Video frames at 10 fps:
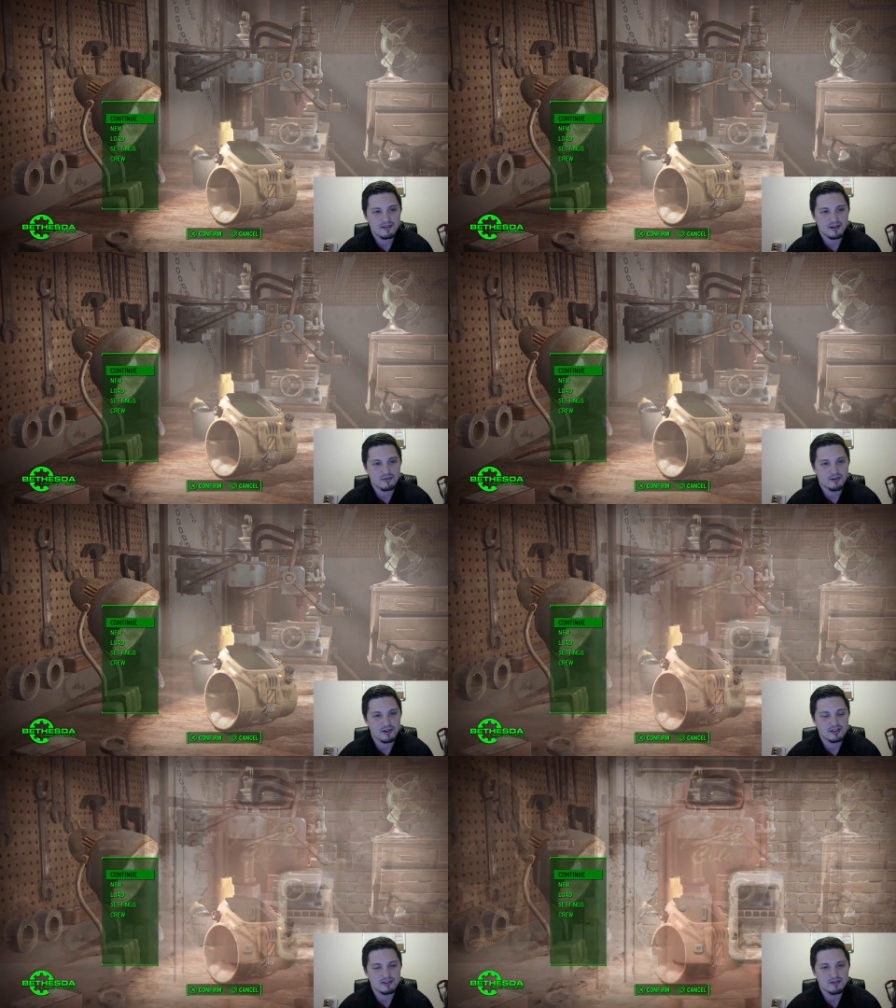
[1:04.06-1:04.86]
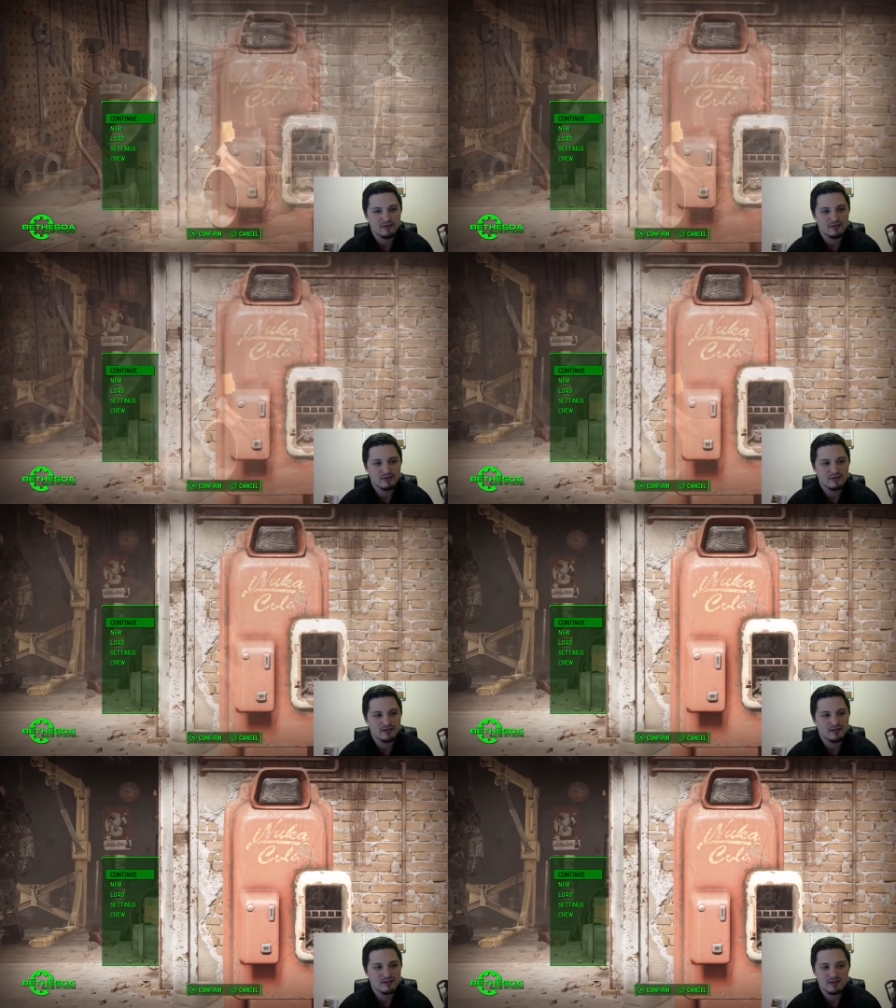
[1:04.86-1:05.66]
going to
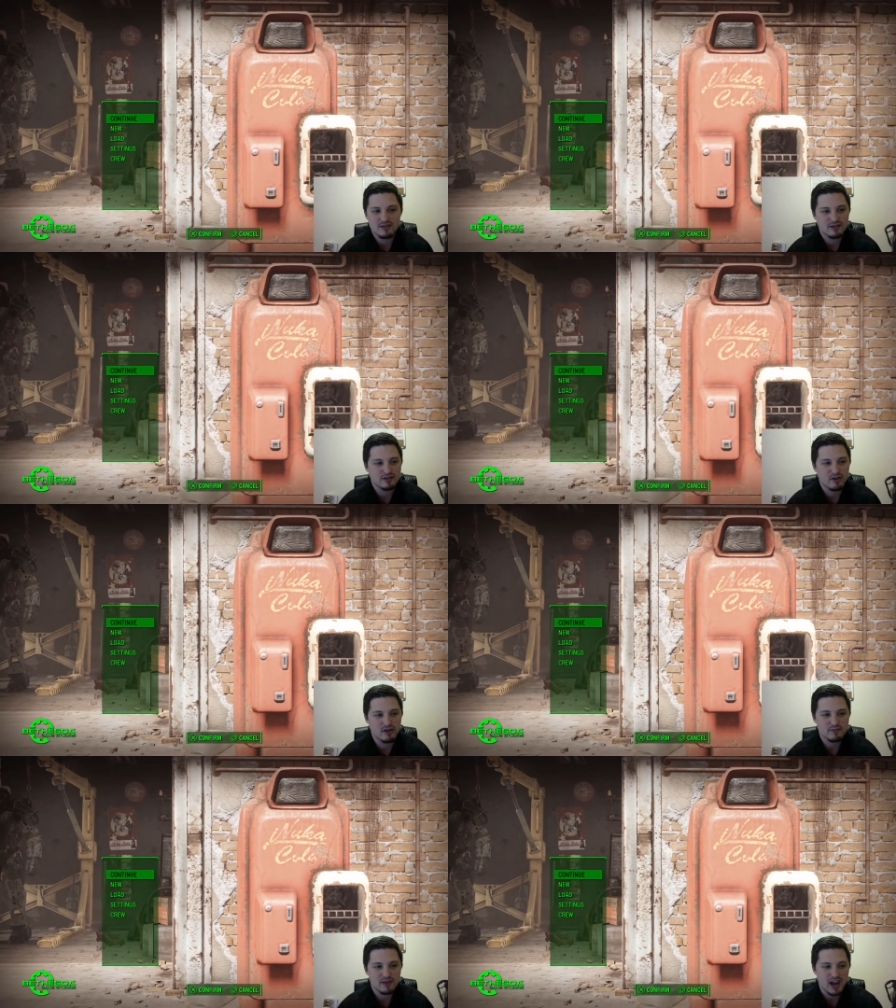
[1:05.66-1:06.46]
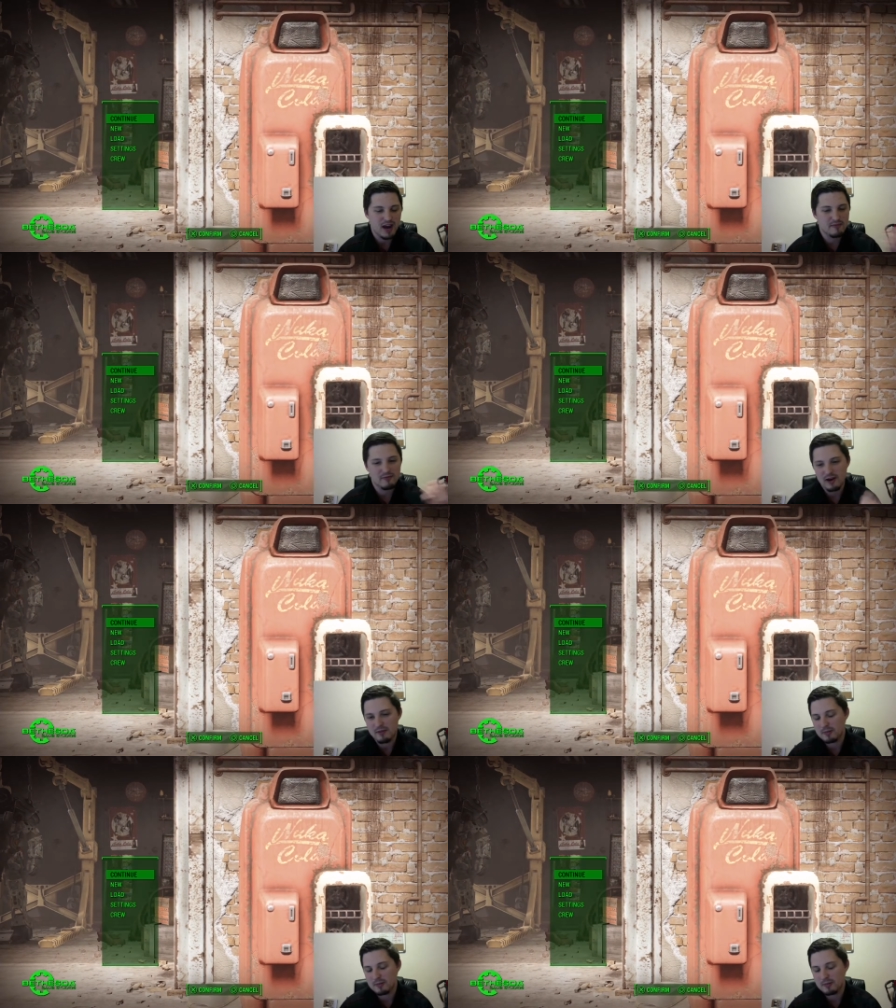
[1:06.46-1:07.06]
just load up the game where I've been